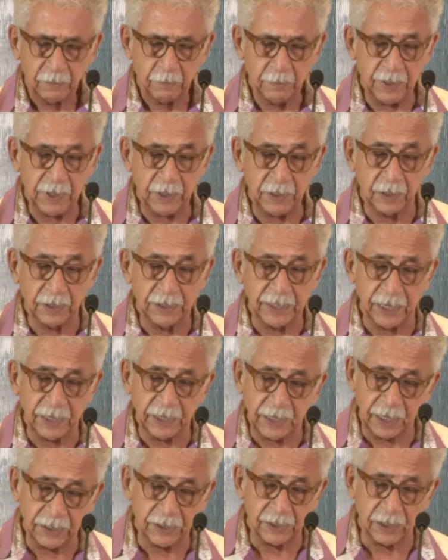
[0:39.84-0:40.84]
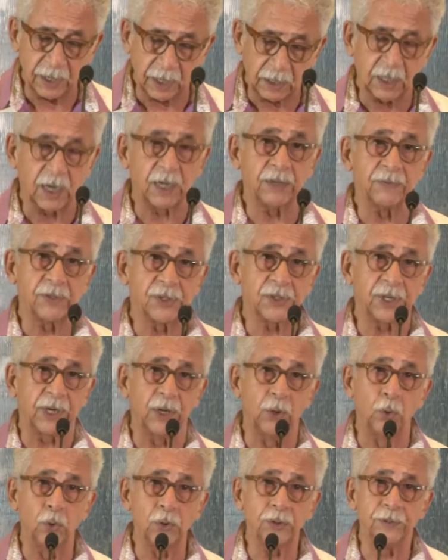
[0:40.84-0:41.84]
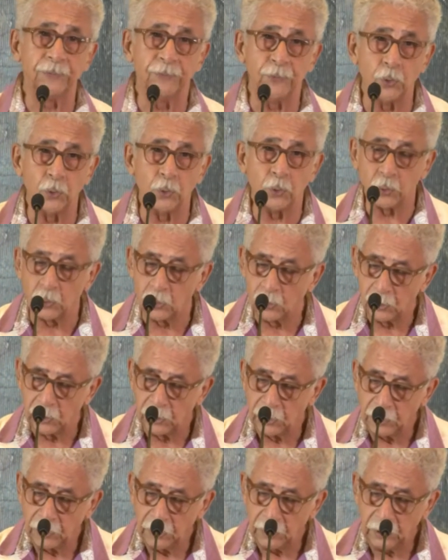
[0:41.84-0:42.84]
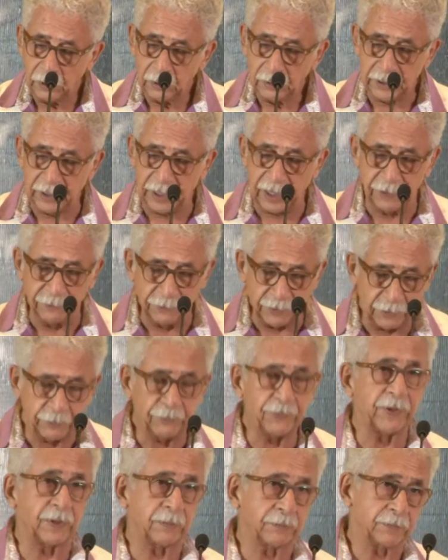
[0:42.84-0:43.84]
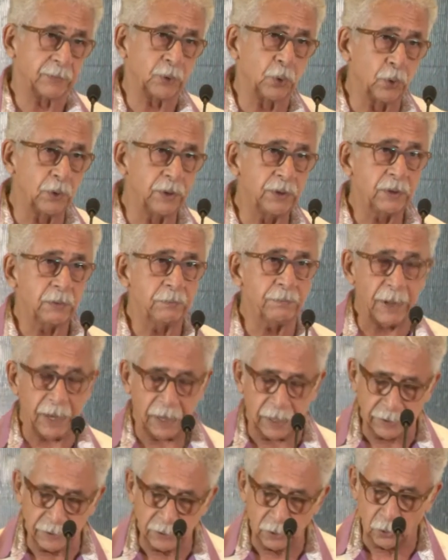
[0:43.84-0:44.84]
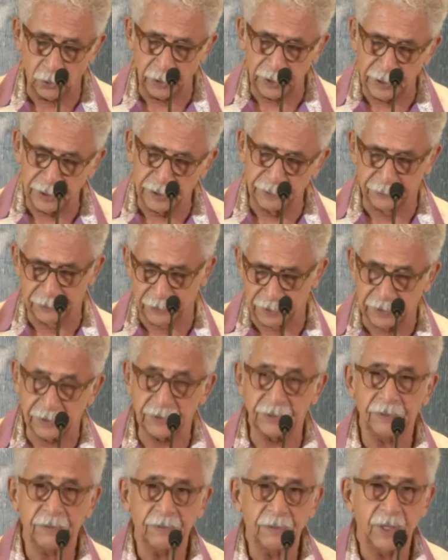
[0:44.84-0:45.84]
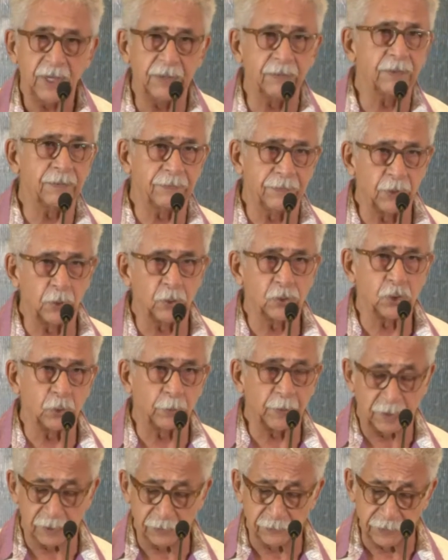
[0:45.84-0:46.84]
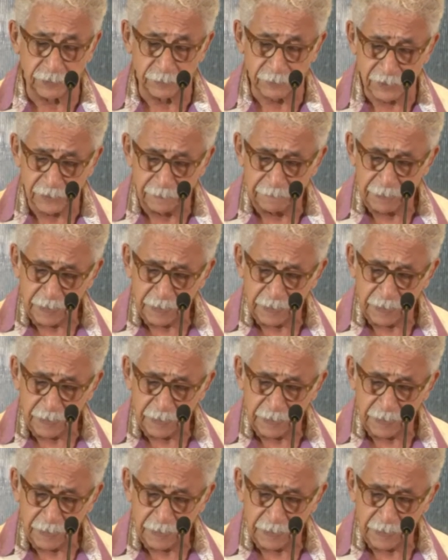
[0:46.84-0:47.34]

Being a dedicated archivist, I hold the view that every film, good, bad, or indifferent, even Vinod Chopra's films,